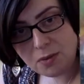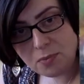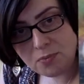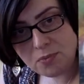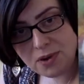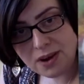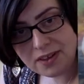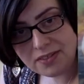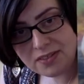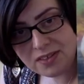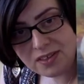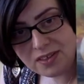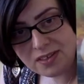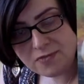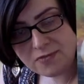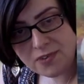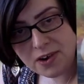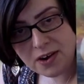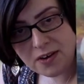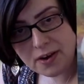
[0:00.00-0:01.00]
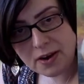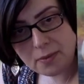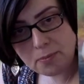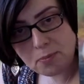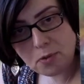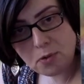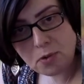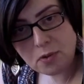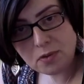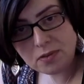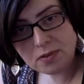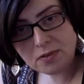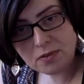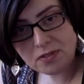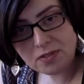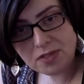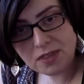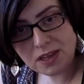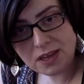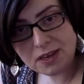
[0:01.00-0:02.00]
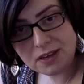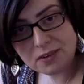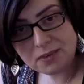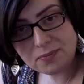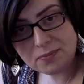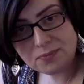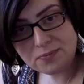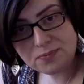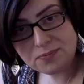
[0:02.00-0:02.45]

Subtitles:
Breath is a very important thing